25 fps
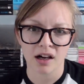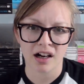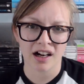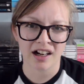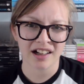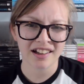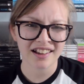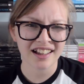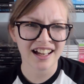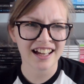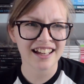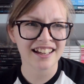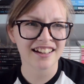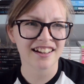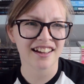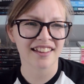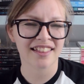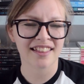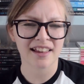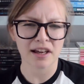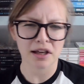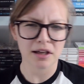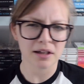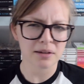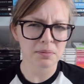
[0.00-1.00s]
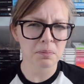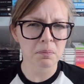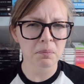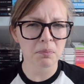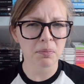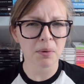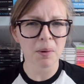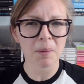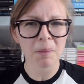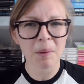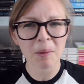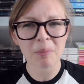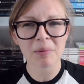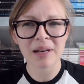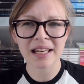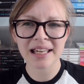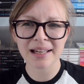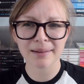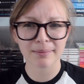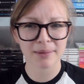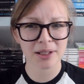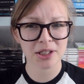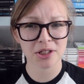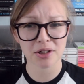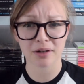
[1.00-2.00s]
Unlike, I think, probably
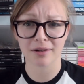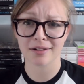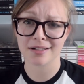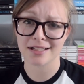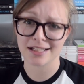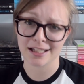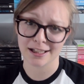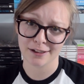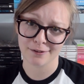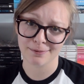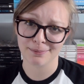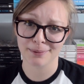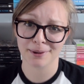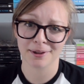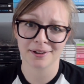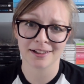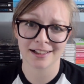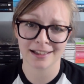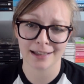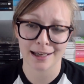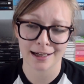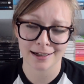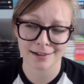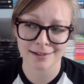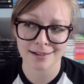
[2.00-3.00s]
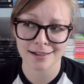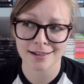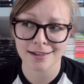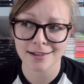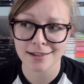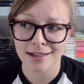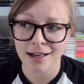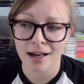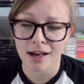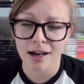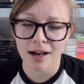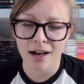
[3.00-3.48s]
a majority of book collectors,